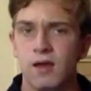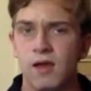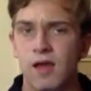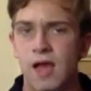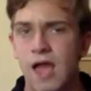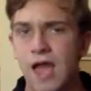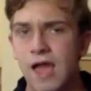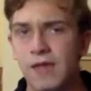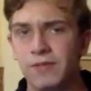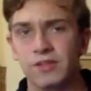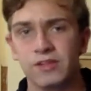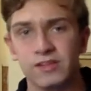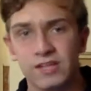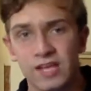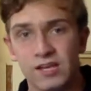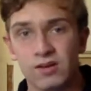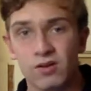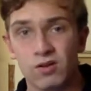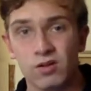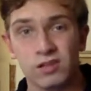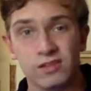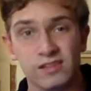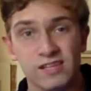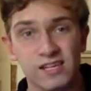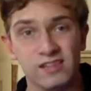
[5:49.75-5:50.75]
And Nintendo
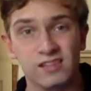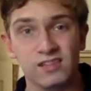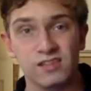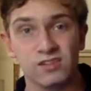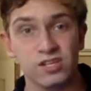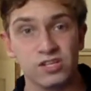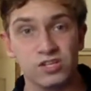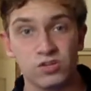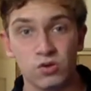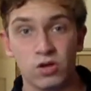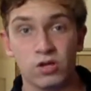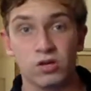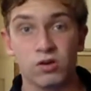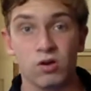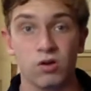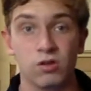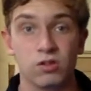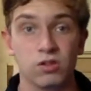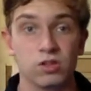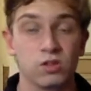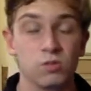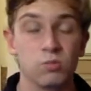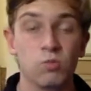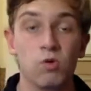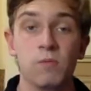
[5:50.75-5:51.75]
says that the
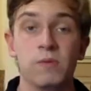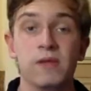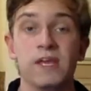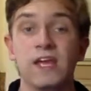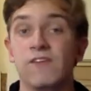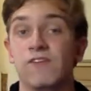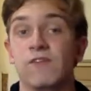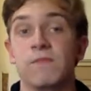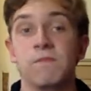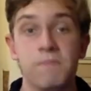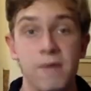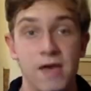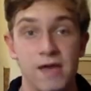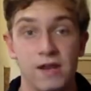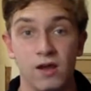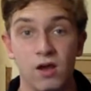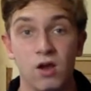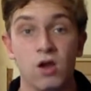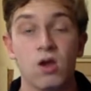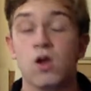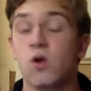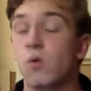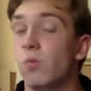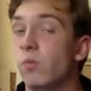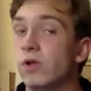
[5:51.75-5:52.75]
Joy-Cons will be even better,
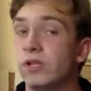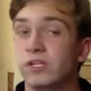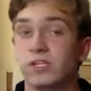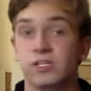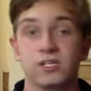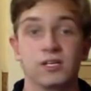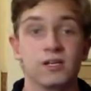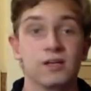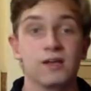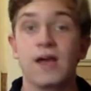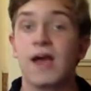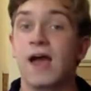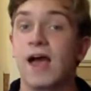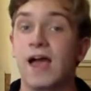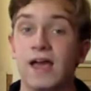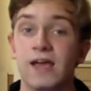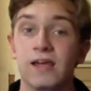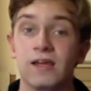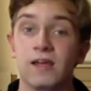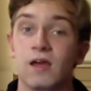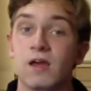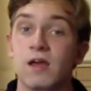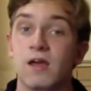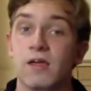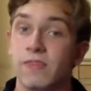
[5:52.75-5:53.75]
which,
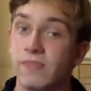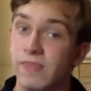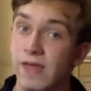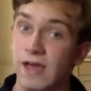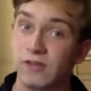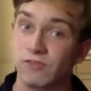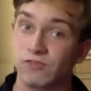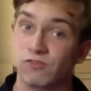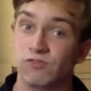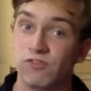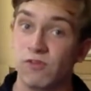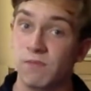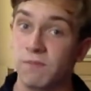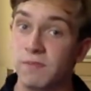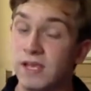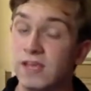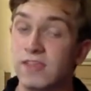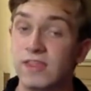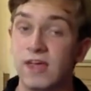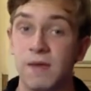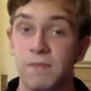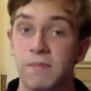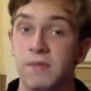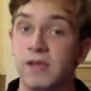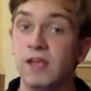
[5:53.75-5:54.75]
hey, that for me
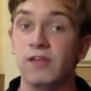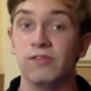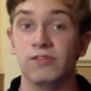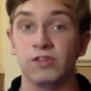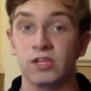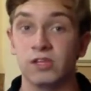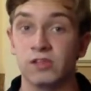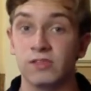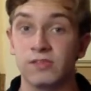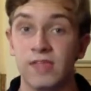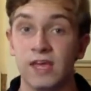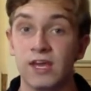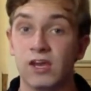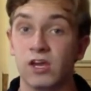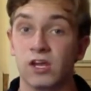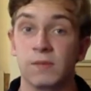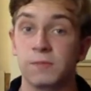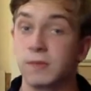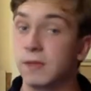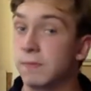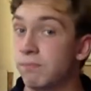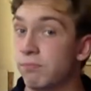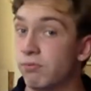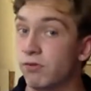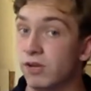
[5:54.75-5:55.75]
that means they're going to be
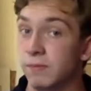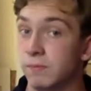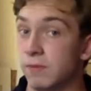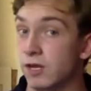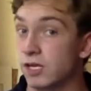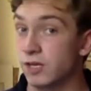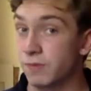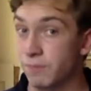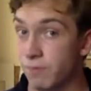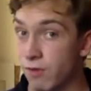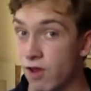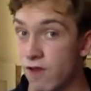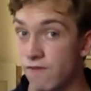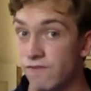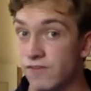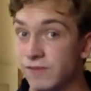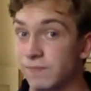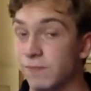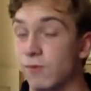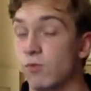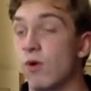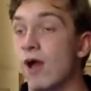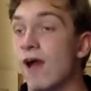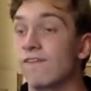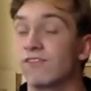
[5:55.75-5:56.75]
pretty much perfect, but
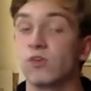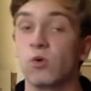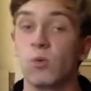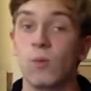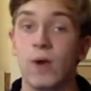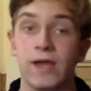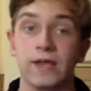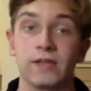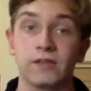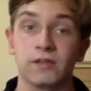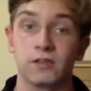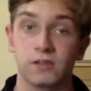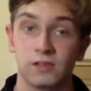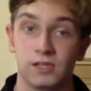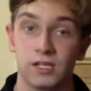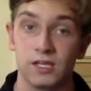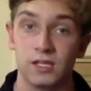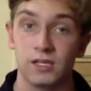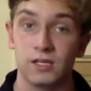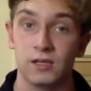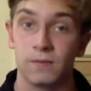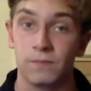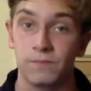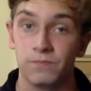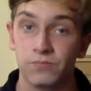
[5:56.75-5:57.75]
we'll have to wait and
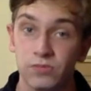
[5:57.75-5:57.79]
see.